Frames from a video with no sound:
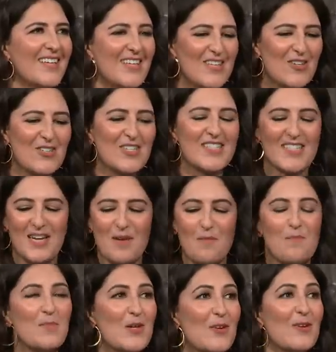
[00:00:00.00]
You're just going
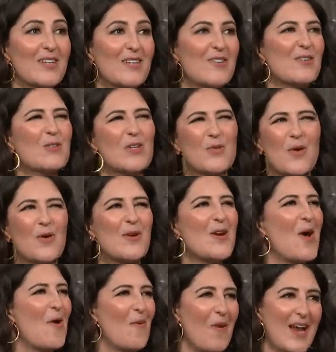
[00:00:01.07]
to. You you you won't
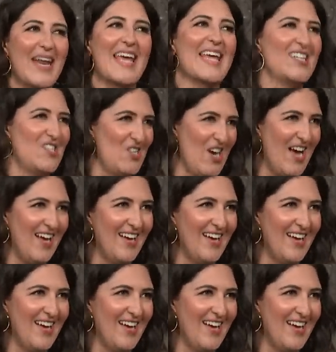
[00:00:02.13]
know what hit ya.